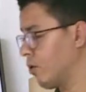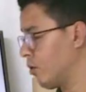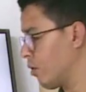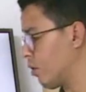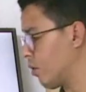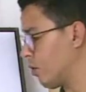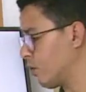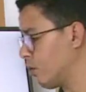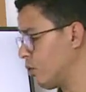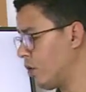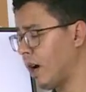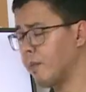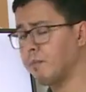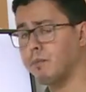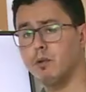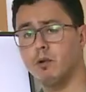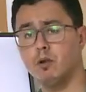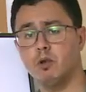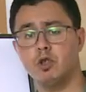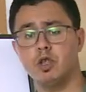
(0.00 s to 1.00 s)
So to
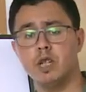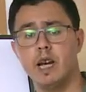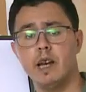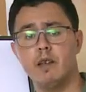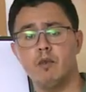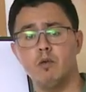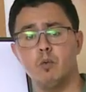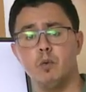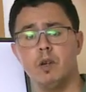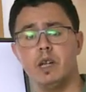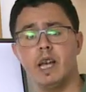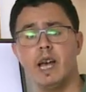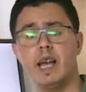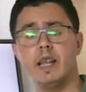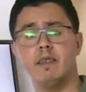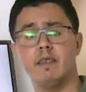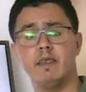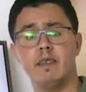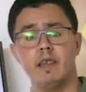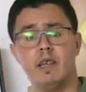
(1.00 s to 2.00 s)
apologize, we can
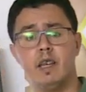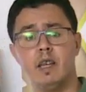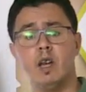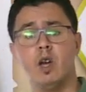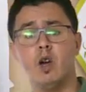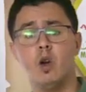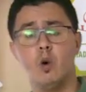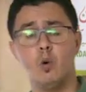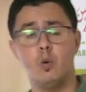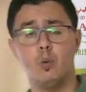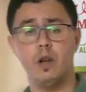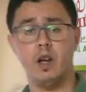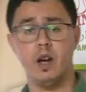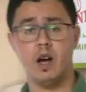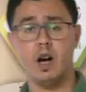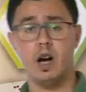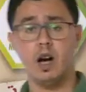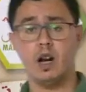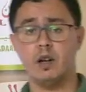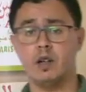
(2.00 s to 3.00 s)
see we
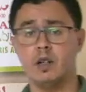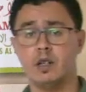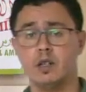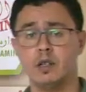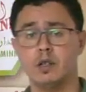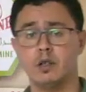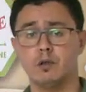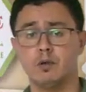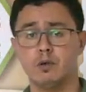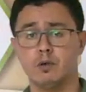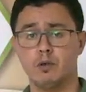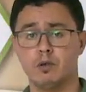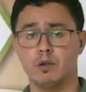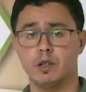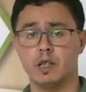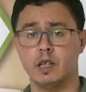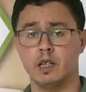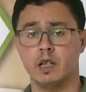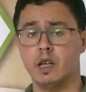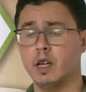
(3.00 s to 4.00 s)
are sorry.
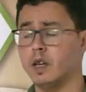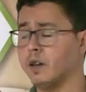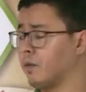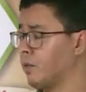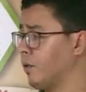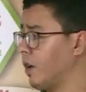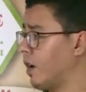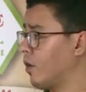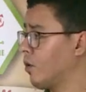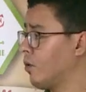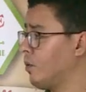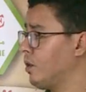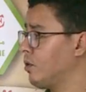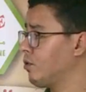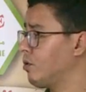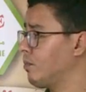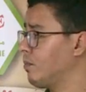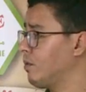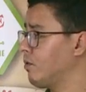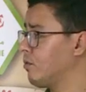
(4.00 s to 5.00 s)
We are going to
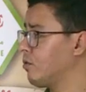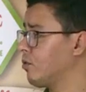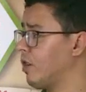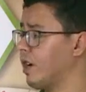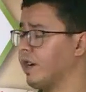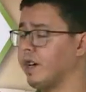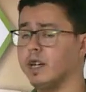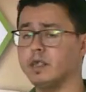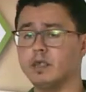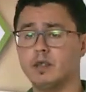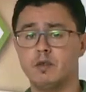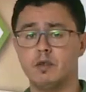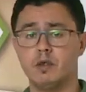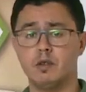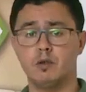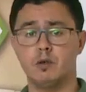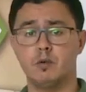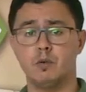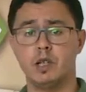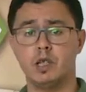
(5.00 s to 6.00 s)
move to another
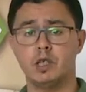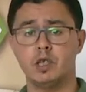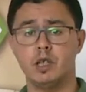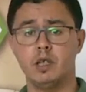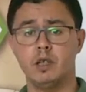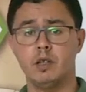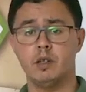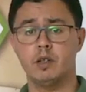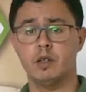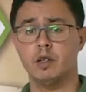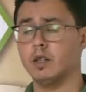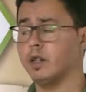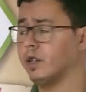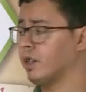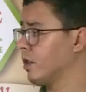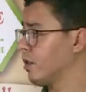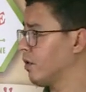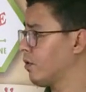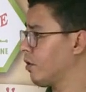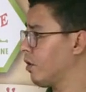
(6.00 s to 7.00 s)
situation.
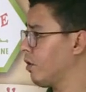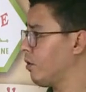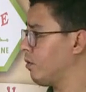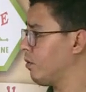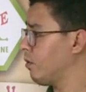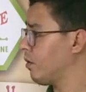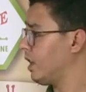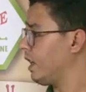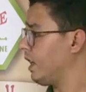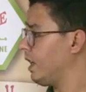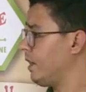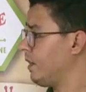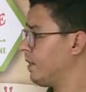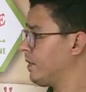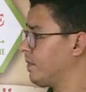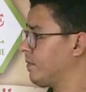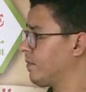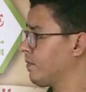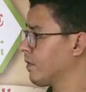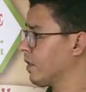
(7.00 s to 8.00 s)
So look here.
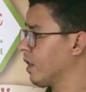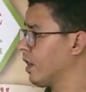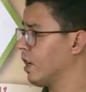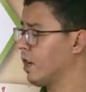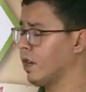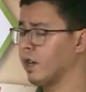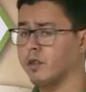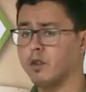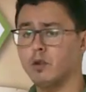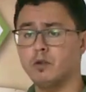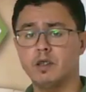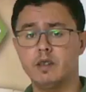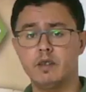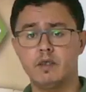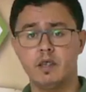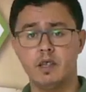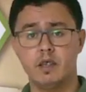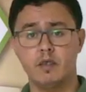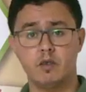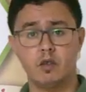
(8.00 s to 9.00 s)
So this
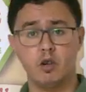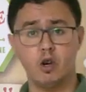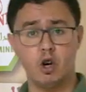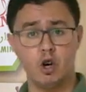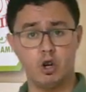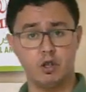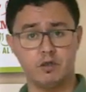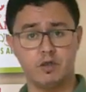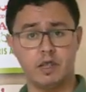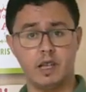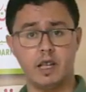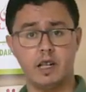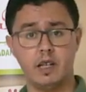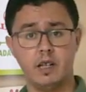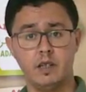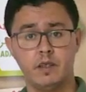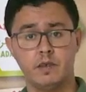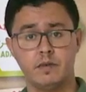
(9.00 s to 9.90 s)
is a hotel.